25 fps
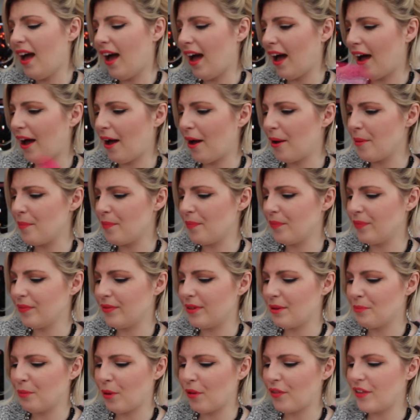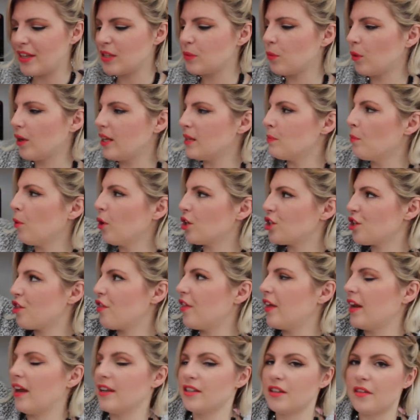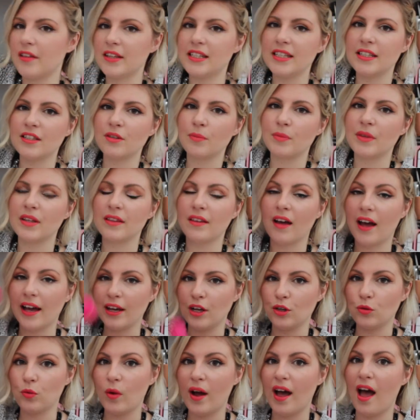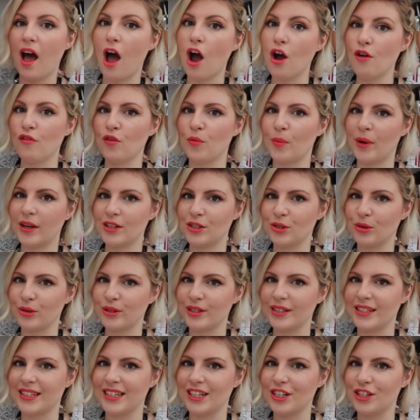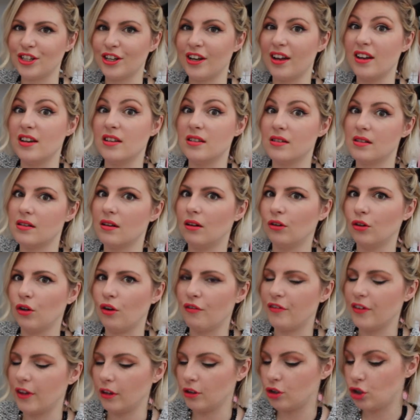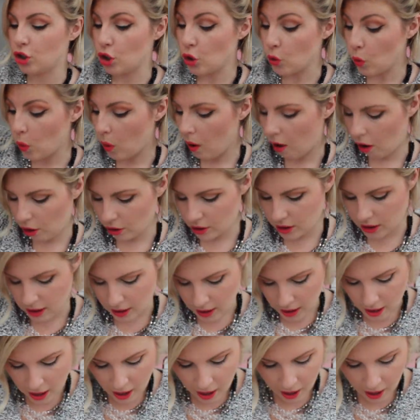But this one is much thinner. So this is something that I could wear over my shorts and t-shirt and still not feel too hot.